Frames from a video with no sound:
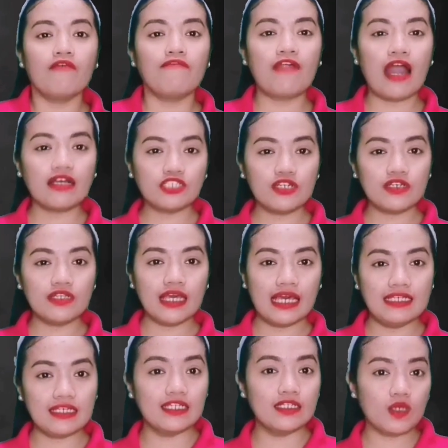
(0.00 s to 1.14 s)
Fraction
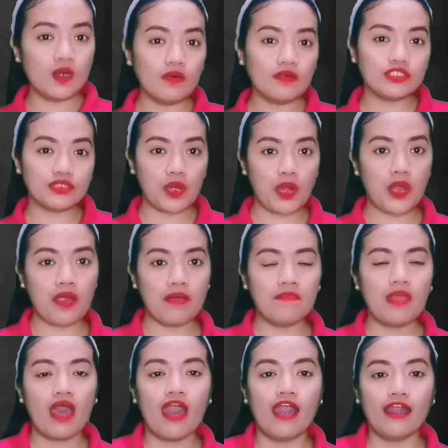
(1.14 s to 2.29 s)
is in lowest term
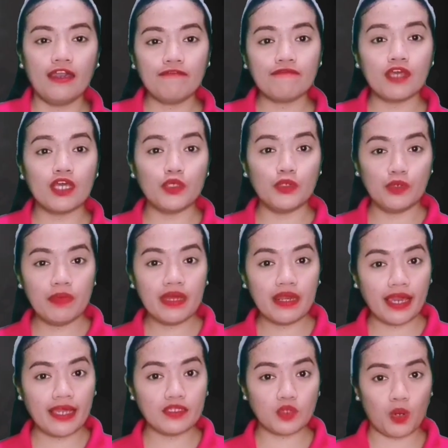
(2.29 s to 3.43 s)
if the
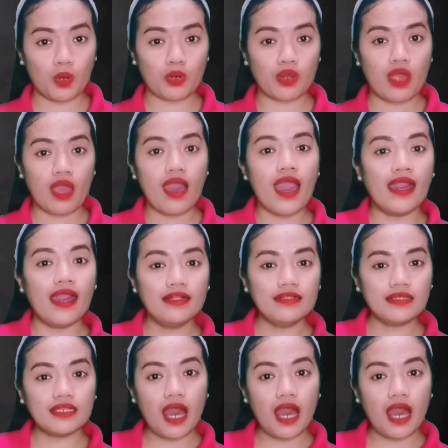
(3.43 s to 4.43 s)
numerator and